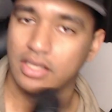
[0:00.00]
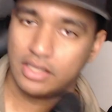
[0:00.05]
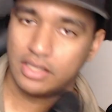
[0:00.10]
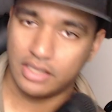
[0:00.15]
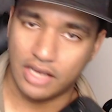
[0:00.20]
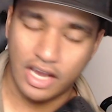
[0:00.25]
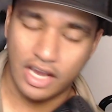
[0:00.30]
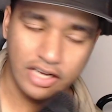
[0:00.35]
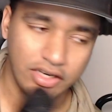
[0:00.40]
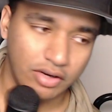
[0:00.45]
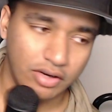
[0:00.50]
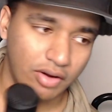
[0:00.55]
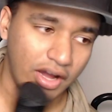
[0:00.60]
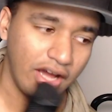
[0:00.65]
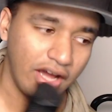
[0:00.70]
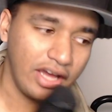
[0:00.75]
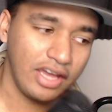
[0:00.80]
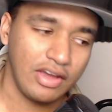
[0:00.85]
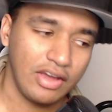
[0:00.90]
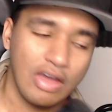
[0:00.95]
I know.
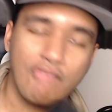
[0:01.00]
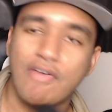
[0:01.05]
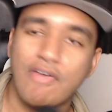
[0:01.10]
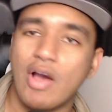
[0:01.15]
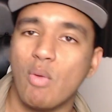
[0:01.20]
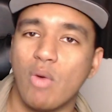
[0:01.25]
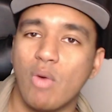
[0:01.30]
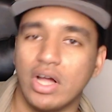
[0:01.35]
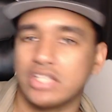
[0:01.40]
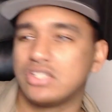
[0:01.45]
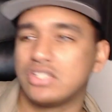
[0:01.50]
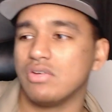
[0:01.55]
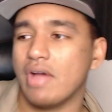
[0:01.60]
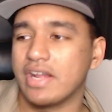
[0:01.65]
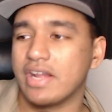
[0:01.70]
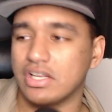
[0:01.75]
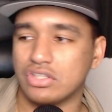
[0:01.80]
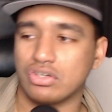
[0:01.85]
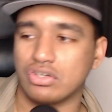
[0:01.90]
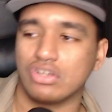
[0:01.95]
If I want to, I
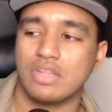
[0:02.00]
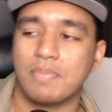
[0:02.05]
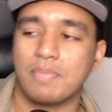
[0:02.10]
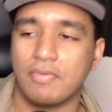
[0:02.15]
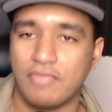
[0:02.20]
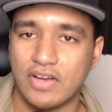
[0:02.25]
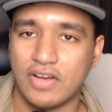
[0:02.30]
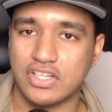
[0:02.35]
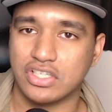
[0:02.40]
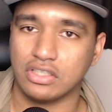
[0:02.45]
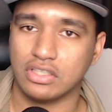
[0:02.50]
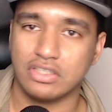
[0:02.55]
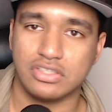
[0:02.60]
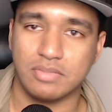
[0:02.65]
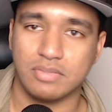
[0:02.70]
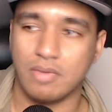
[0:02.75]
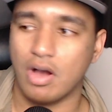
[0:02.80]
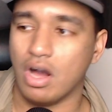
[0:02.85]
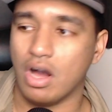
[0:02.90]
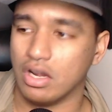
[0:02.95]
can turn the
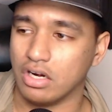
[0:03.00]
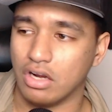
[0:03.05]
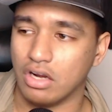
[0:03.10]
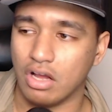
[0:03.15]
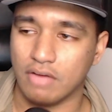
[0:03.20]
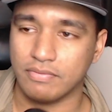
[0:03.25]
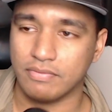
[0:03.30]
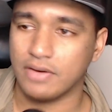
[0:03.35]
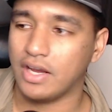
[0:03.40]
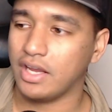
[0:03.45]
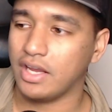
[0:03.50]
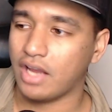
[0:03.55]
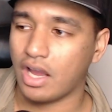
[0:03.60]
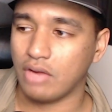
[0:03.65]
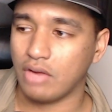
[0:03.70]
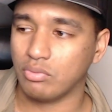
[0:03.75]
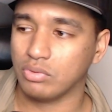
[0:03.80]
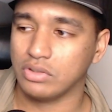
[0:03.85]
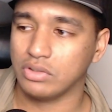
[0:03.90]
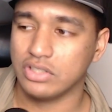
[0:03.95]
professionalism on and off. I
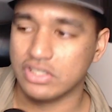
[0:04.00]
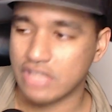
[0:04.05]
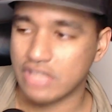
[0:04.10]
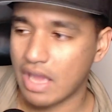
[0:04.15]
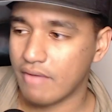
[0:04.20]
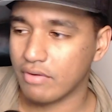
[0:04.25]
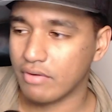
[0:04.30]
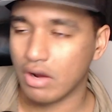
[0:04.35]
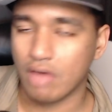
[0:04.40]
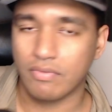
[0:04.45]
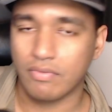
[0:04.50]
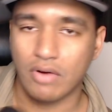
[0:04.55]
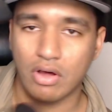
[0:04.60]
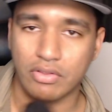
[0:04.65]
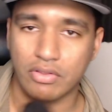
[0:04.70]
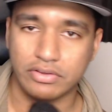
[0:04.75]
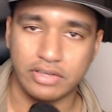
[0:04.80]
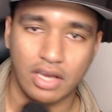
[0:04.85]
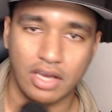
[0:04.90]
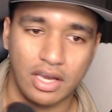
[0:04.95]
really just have it off all
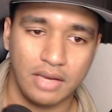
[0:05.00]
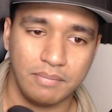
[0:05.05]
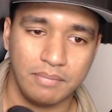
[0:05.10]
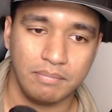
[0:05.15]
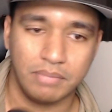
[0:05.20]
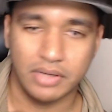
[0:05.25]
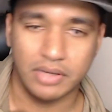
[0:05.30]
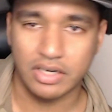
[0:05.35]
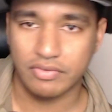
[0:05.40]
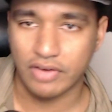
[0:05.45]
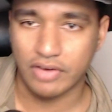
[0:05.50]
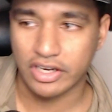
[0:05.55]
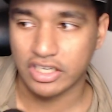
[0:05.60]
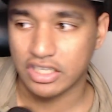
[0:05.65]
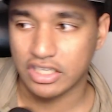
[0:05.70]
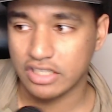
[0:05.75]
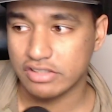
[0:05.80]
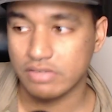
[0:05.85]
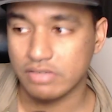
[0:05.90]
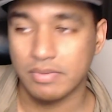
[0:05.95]
the time, but if I
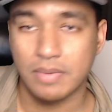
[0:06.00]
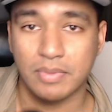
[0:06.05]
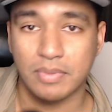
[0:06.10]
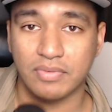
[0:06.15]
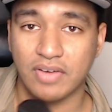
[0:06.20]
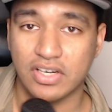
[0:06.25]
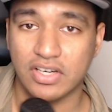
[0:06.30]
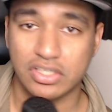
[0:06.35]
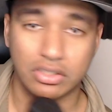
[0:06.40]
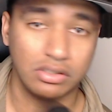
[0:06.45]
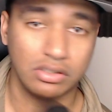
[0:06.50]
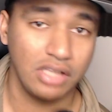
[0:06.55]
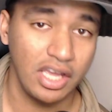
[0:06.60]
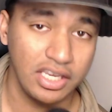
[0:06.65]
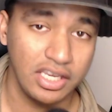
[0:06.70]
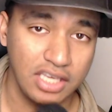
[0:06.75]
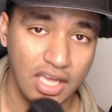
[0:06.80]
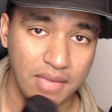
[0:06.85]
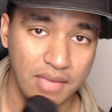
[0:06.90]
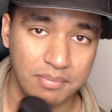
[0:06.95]
need to be professional, I
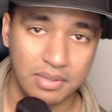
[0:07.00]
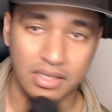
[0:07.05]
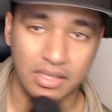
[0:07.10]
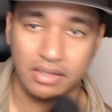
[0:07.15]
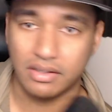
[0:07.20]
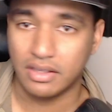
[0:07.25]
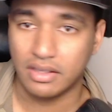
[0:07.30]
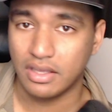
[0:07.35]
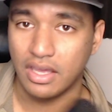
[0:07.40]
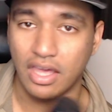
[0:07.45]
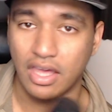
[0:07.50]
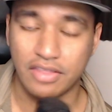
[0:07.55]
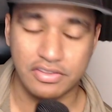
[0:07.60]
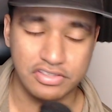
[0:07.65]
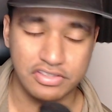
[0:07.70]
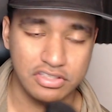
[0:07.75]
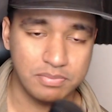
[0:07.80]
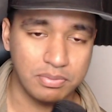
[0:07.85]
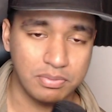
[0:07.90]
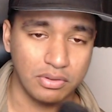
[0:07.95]
can be. And
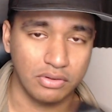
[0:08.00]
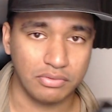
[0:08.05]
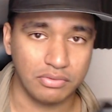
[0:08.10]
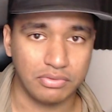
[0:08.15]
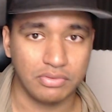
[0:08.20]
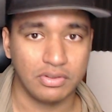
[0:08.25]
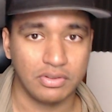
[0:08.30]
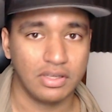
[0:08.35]
this is proof.